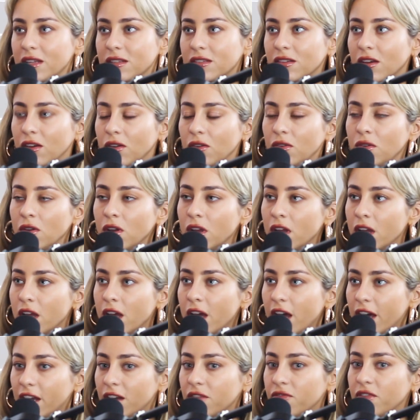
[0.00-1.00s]
So,
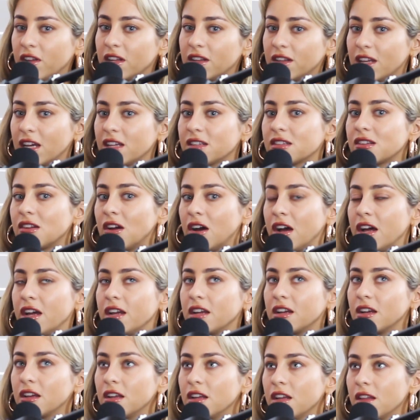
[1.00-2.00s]
and I think that's
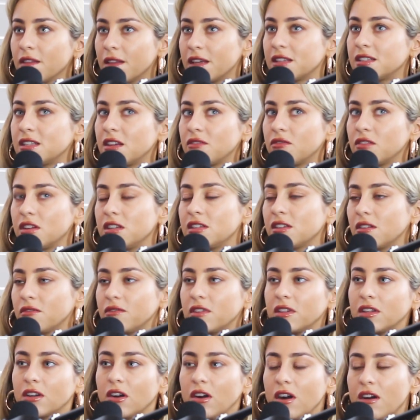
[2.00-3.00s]
definitely
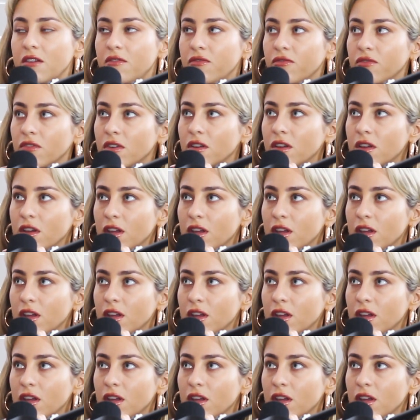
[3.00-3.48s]
something that I've